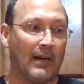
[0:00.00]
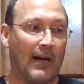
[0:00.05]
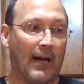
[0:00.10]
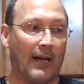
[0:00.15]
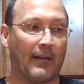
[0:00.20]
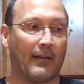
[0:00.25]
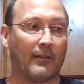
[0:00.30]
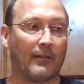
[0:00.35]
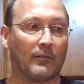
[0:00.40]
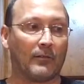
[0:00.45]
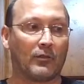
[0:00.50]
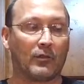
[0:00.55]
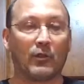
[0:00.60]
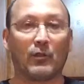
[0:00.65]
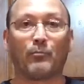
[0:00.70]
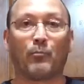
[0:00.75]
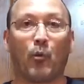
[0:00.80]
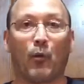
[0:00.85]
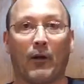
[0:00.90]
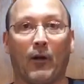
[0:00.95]
To
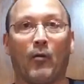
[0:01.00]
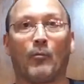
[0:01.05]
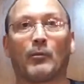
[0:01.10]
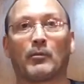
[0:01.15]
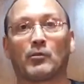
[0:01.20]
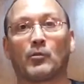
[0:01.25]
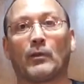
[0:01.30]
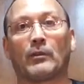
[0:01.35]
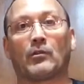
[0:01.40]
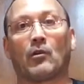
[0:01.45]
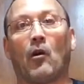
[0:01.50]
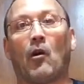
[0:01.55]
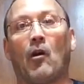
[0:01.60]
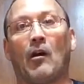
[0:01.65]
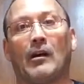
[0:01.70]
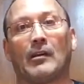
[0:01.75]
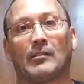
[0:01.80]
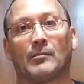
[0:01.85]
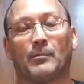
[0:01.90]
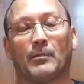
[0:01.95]
the point I almost went to the
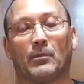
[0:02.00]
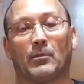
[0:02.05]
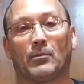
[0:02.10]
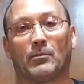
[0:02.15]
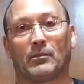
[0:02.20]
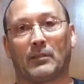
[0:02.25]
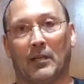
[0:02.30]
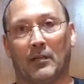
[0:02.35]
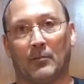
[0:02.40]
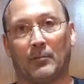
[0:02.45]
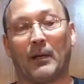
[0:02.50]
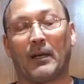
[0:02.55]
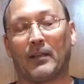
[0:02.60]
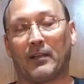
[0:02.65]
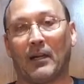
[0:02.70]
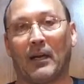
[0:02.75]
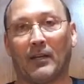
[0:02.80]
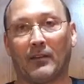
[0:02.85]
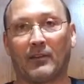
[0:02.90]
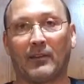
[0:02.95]
hospital telling him
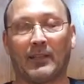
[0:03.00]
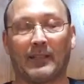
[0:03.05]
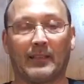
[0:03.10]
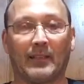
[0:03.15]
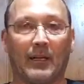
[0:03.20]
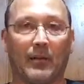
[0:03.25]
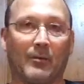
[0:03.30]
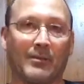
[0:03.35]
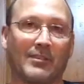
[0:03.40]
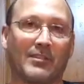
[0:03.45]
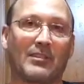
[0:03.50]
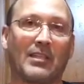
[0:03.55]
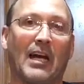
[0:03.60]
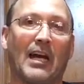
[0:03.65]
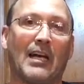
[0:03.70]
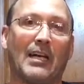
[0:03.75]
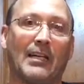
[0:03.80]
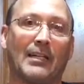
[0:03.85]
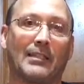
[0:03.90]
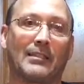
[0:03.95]
I think that I was
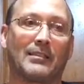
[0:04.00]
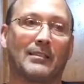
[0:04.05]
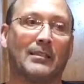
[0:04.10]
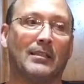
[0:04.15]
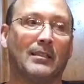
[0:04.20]
dying